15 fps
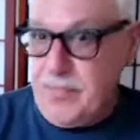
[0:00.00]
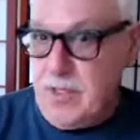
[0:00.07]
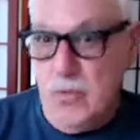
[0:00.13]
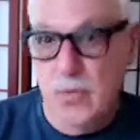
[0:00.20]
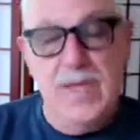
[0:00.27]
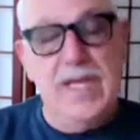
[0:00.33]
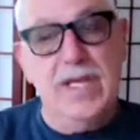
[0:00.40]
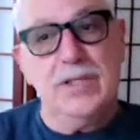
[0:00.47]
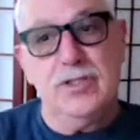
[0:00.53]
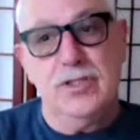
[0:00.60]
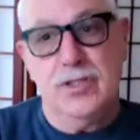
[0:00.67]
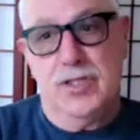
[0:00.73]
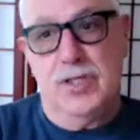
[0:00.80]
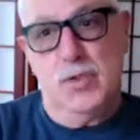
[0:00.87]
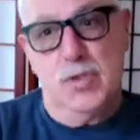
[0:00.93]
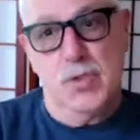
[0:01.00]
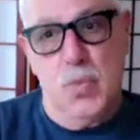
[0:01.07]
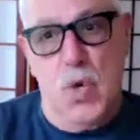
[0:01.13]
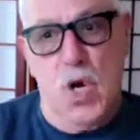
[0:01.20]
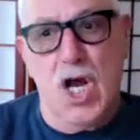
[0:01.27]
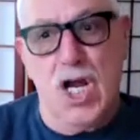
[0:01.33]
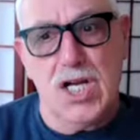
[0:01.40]
we had those
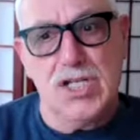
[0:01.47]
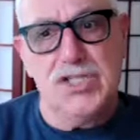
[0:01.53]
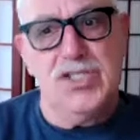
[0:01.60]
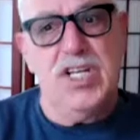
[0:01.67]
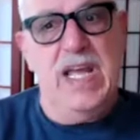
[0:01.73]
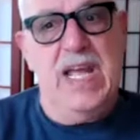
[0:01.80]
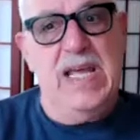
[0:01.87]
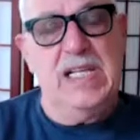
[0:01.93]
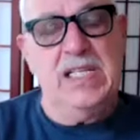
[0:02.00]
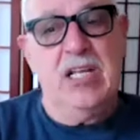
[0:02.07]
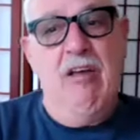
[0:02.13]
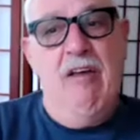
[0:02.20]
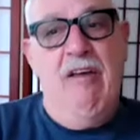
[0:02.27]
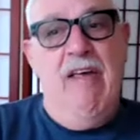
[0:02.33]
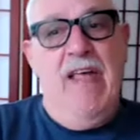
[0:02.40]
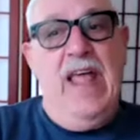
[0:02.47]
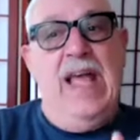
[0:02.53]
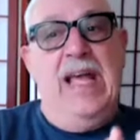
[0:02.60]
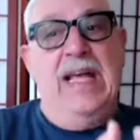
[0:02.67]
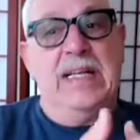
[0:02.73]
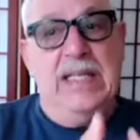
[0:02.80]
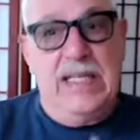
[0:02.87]
wars and
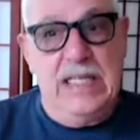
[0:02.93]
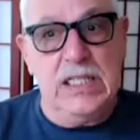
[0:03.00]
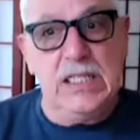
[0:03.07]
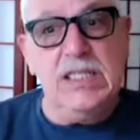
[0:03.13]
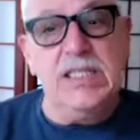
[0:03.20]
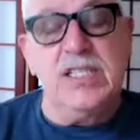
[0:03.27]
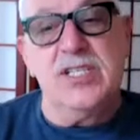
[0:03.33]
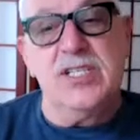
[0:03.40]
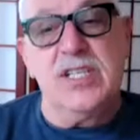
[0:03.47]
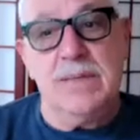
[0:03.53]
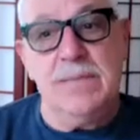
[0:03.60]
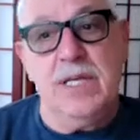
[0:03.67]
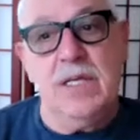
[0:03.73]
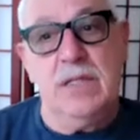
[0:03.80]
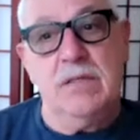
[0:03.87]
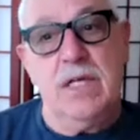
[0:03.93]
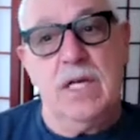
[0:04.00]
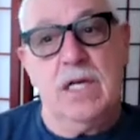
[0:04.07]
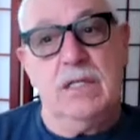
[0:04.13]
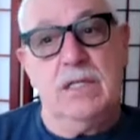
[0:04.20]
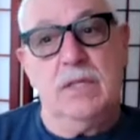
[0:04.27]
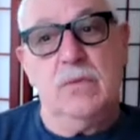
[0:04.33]
illness. I mean,
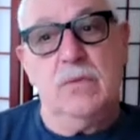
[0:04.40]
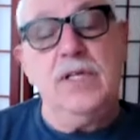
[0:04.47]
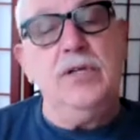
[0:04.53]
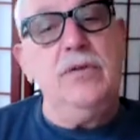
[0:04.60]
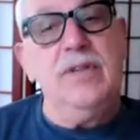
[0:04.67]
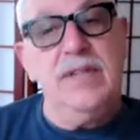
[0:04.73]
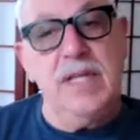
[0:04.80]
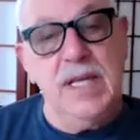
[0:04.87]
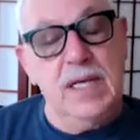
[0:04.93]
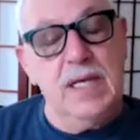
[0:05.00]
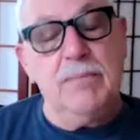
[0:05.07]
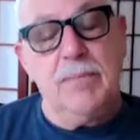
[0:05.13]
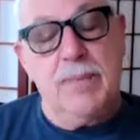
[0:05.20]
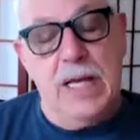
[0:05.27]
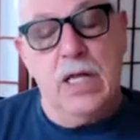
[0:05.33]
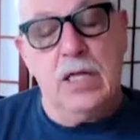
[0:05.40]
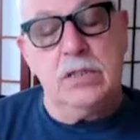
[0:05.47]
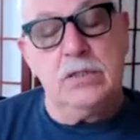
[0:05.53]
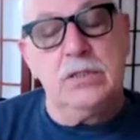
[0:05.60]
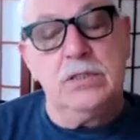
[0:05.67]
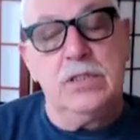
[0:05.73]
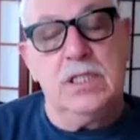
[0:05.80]
when you think
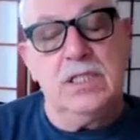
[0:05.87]
about,